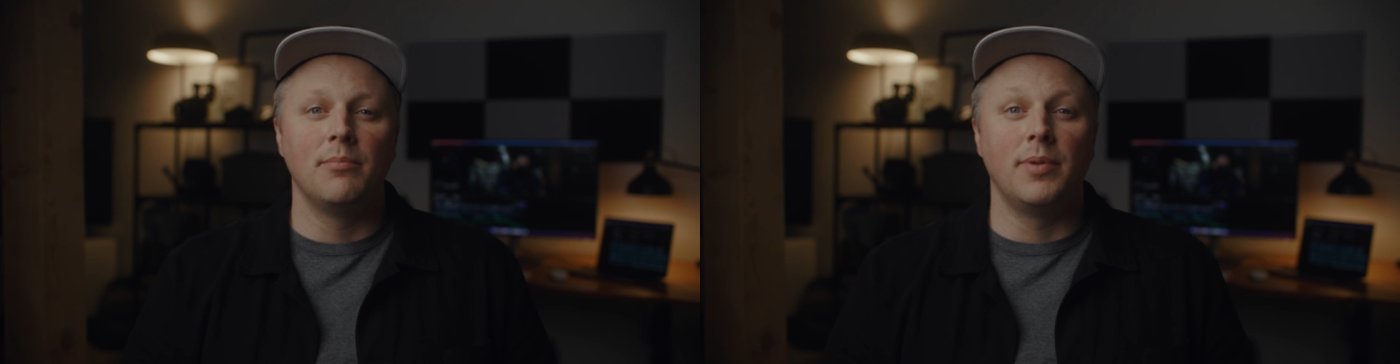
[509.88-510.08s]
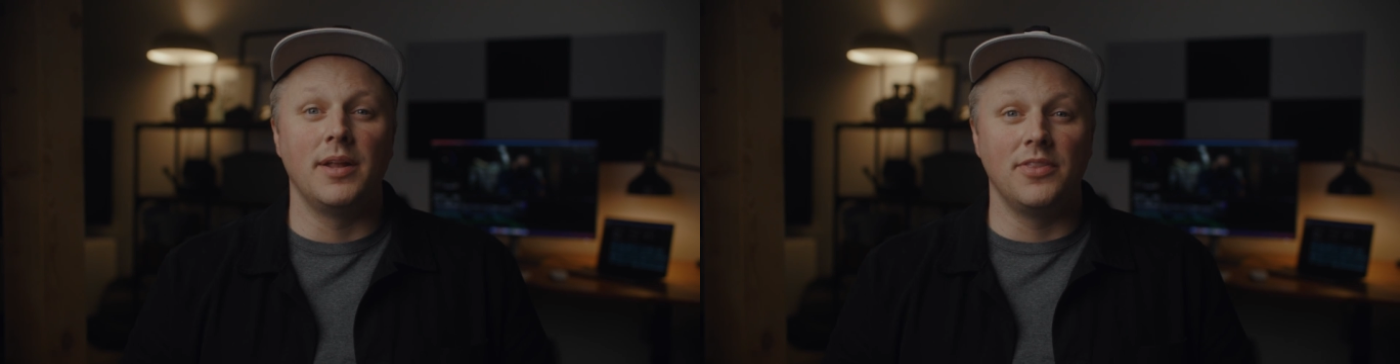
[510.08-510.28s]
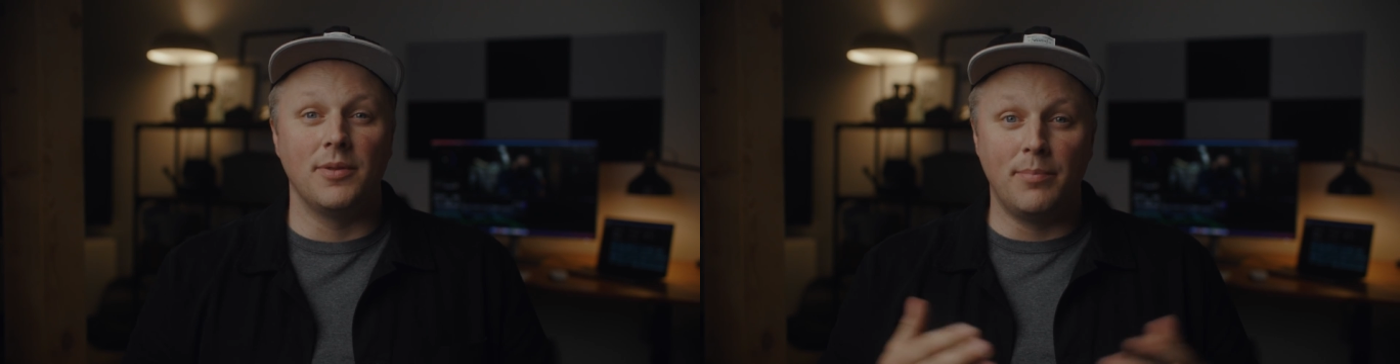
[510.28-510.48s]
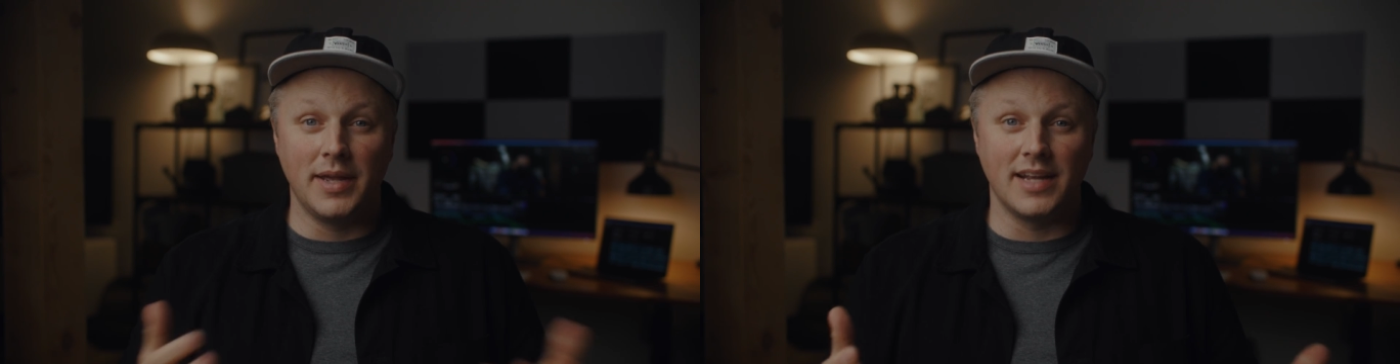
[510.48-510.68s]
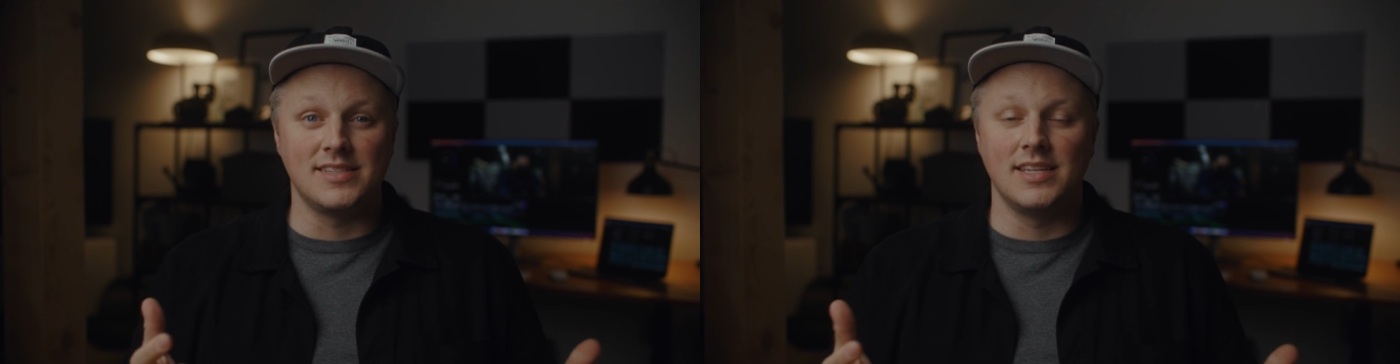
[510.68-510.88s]
But the
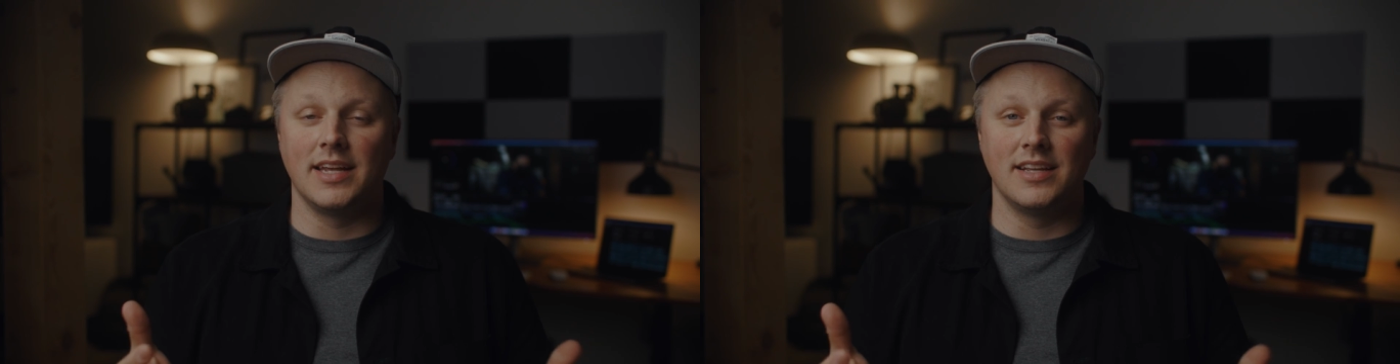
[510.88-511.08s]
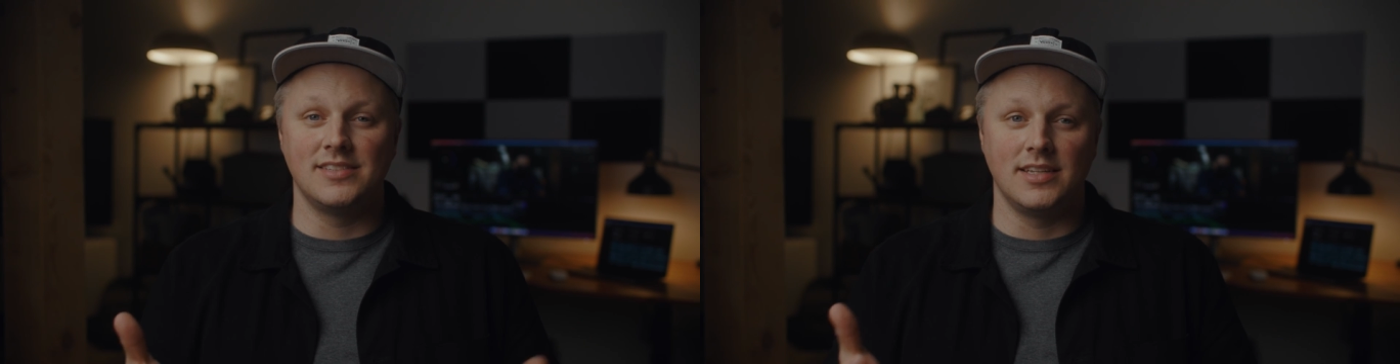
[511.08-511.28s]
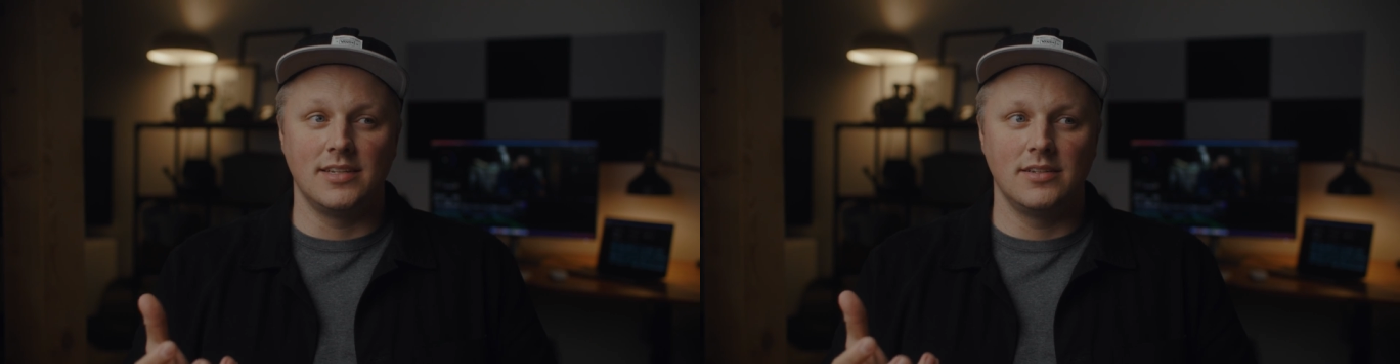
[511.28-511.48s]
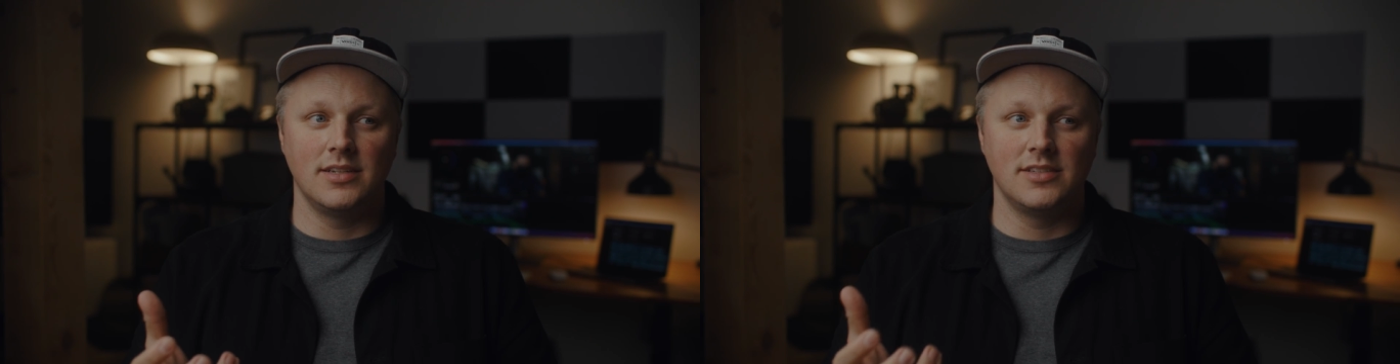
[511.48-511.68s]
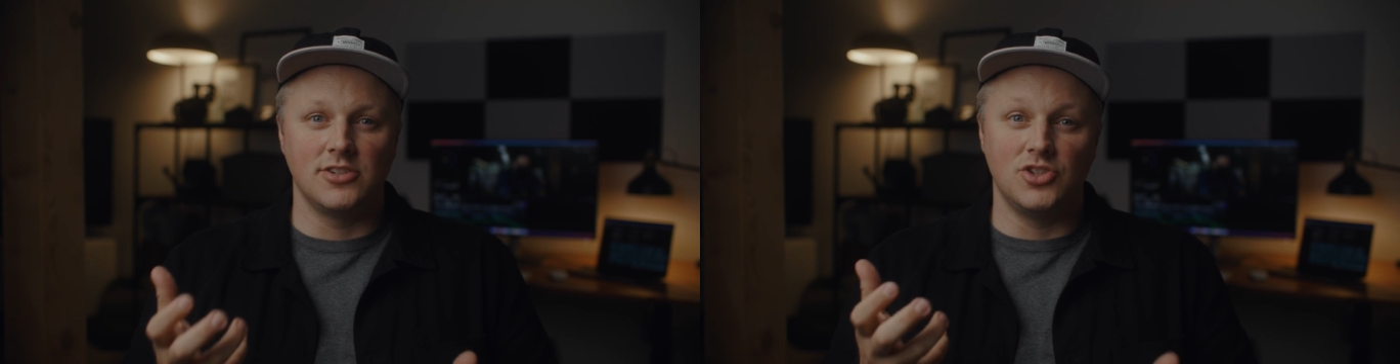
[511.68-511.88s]
biggest thing is it
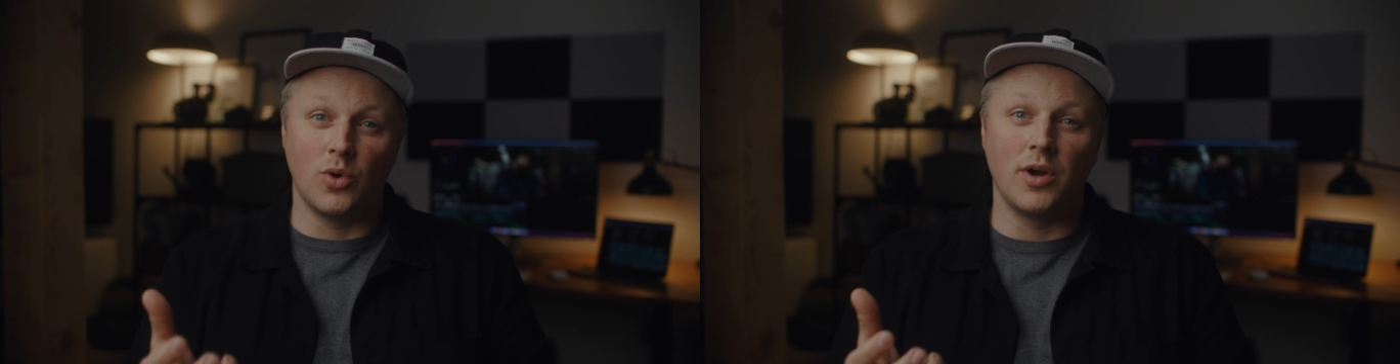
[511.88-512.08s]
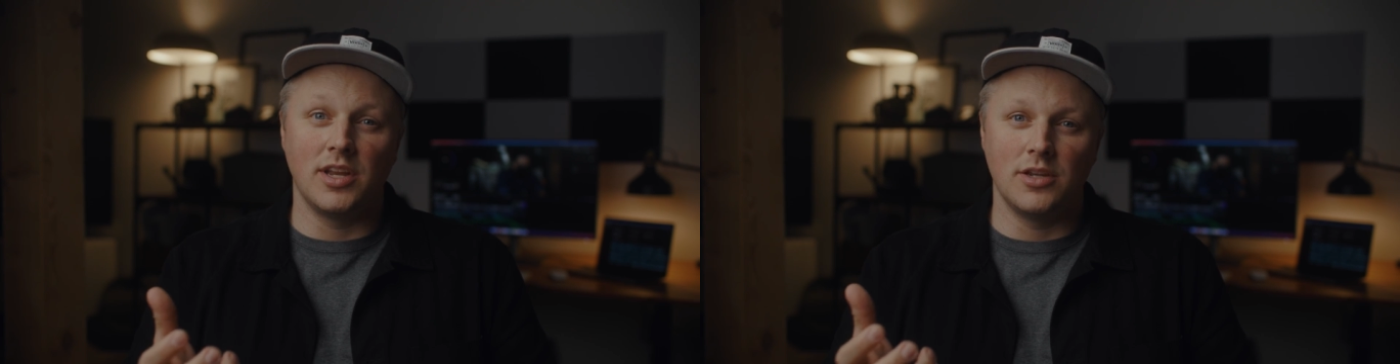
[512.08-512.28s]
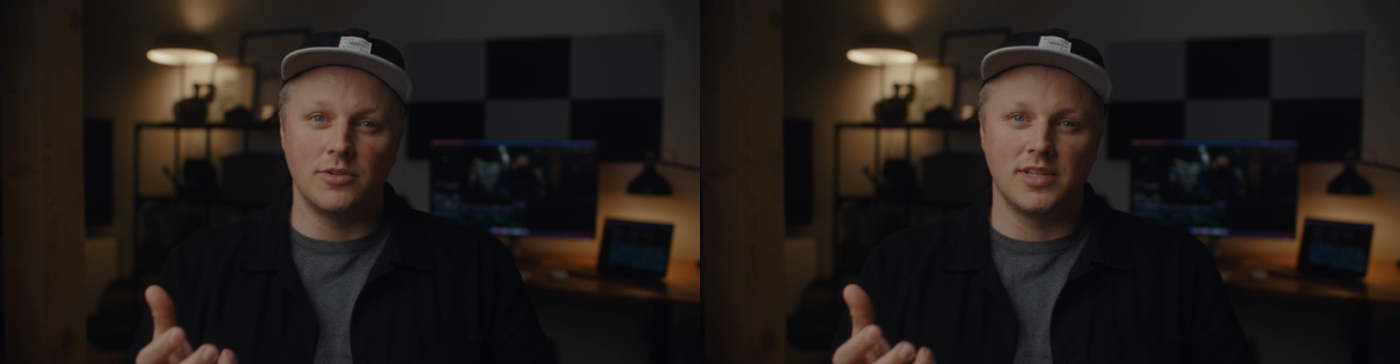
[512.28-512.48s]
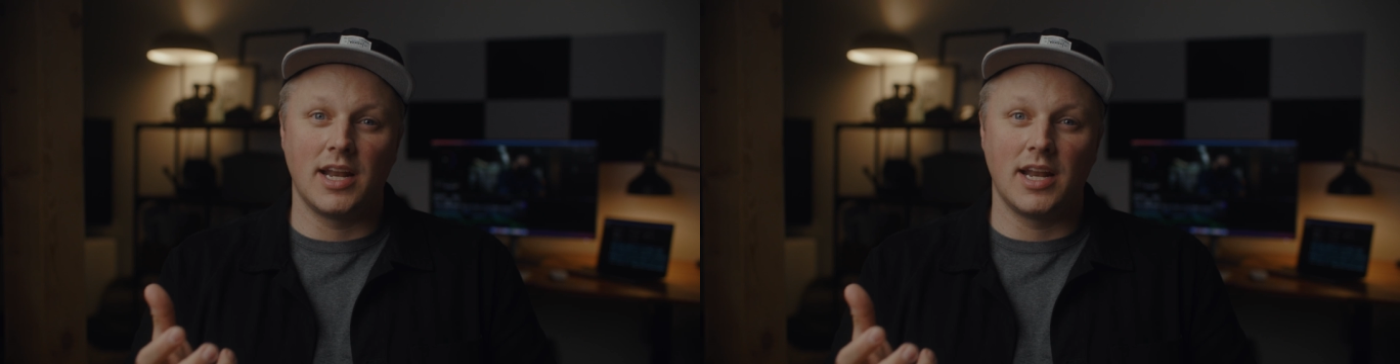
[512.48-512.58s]
is a joy to use,